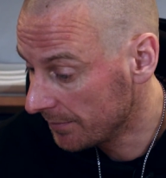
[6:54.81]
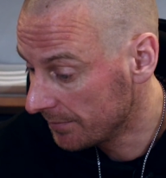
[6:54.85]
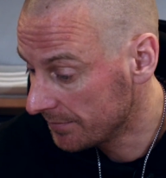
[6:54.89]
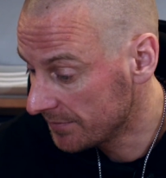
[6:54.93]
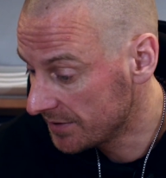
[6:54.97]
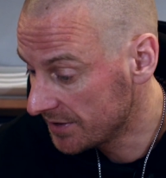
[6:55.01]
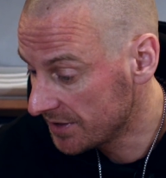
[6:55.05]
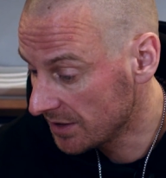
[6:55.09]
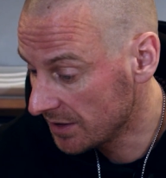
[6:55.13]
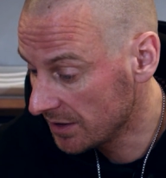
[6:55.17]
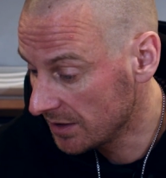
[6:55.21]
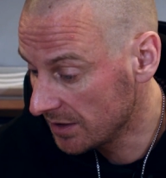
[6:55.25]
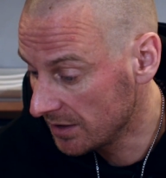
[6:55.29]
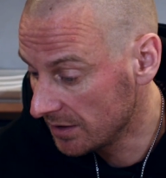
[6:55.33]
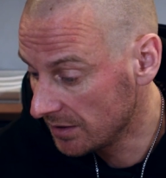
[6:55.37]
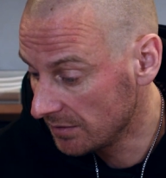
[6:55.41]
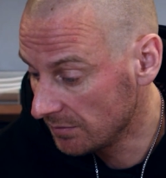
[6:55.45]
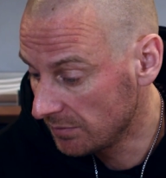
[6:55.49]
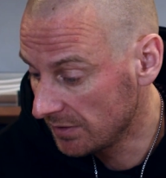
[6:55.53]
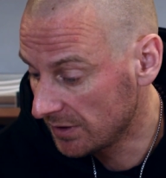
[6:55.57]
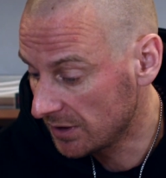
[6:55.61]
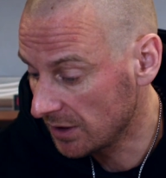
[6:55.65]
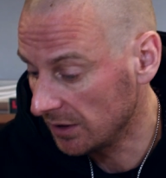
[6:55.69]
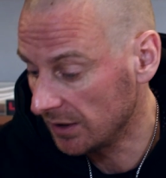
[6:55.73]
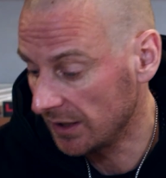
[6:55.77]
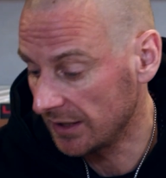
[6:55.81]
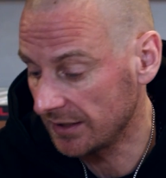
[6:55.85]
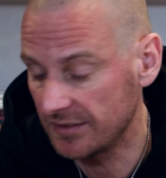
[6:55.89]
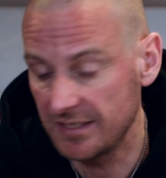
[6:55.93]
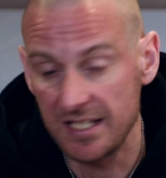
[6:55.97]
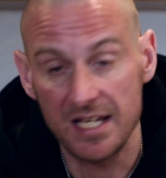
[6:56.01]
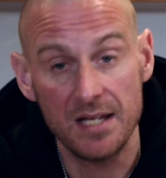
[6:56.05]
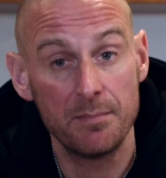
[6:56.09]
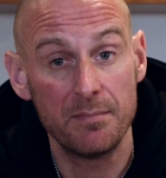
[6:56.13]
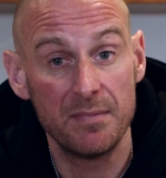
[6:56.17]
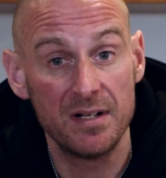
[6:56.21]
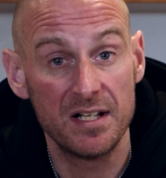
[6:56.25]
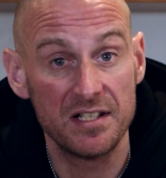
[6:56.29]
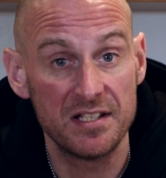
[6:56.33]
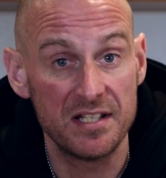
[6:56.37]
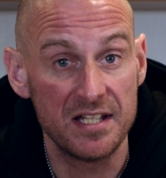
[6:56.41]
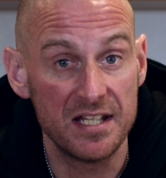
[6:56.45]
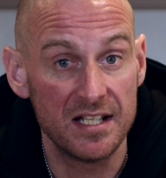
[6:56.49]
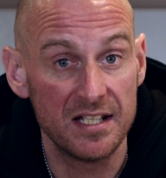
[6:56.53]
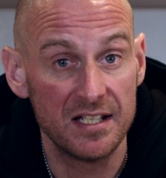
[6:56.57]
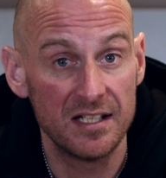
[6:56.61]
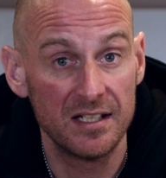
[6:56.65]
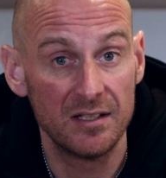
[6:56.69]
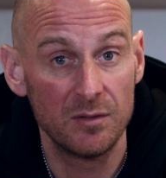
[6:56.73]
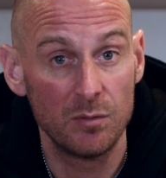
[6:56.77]
So we've got like 10 minutes
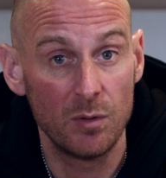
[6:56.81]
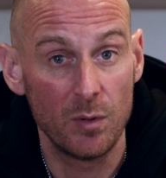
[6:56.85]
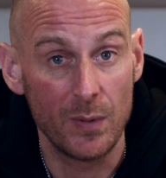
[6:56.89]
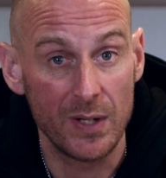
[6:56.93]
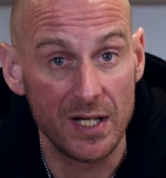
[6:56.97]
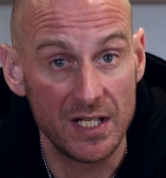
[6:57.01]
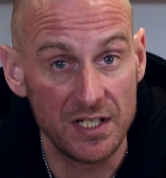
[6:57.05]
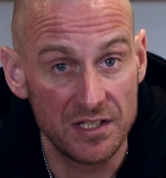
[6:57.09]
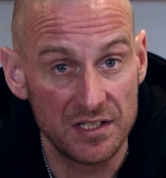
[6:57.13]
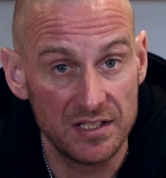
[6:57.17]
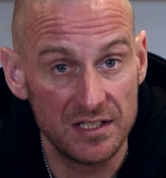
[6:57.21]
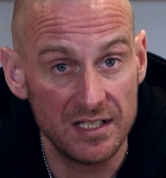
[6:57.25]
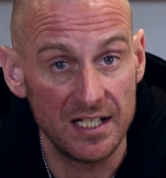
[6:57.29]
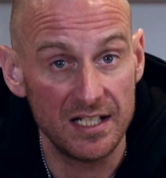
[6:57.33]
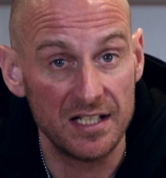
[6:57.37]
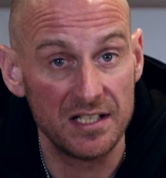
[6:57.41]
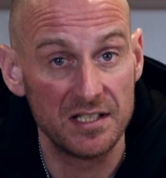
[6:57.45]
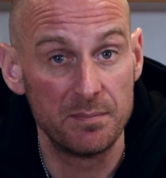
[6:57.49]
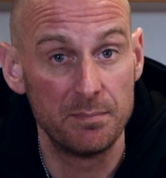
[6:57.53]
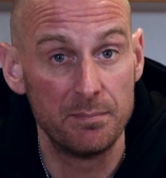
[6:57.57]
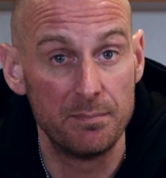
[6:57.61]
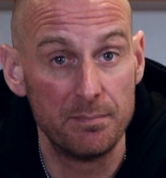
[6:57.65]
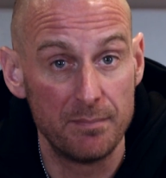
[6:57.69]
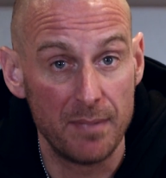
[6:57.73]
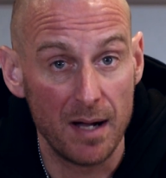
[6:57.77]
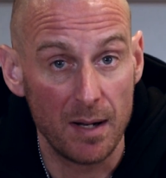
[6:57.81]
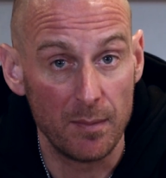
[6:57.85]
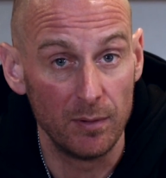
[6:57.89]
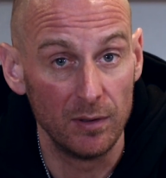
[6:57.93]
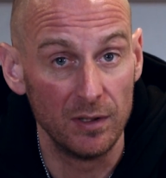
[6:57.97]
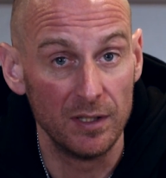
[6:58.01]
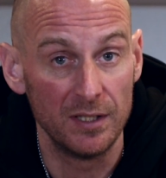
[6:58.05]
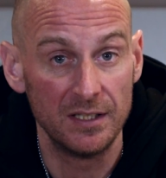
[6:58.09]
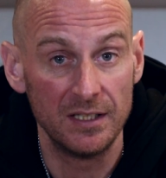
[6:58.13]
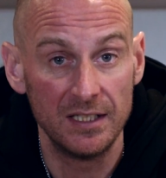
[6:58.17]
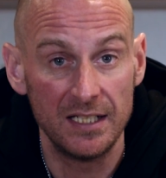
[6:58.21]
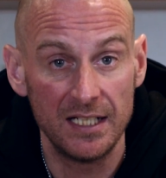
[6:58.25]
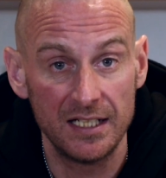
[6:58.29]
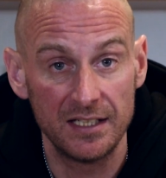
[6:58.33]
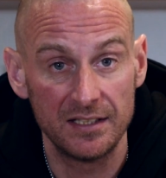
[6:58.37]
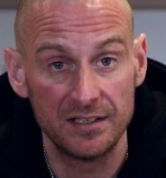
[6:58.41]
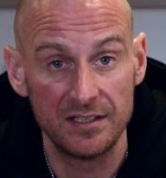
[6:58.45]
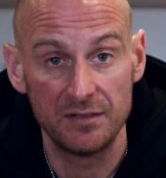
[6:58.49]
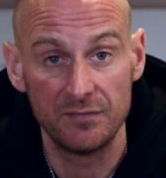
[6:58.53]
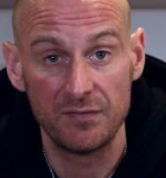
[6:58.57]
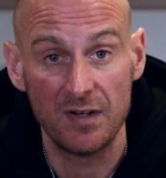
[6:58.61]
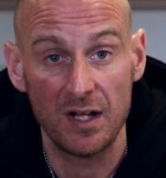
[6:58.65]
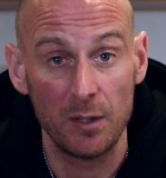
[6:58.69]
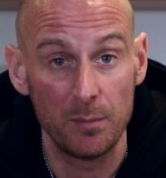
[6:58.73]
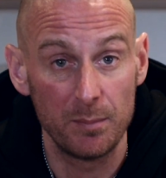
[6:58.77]
here where we can just let this bubble and let it
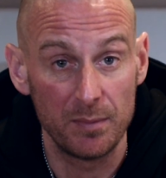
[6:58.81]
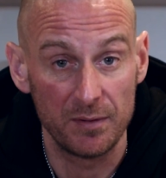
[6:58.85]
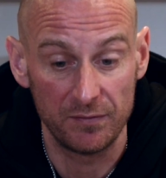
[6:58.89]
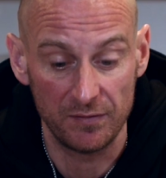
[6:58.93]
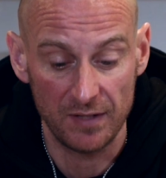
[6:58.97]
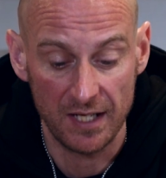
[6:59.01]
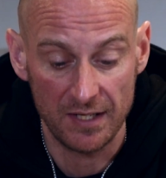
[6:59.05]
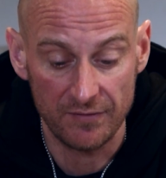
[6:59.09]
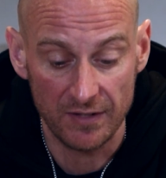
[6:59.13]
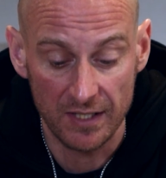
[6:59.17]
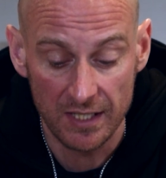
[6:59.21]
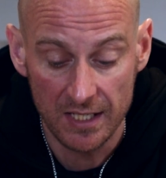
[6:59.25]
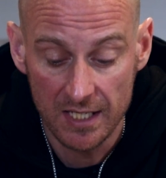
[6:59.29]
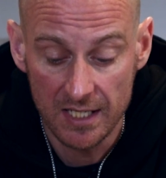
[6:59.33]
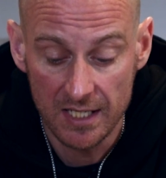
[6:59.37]
develop the flavor.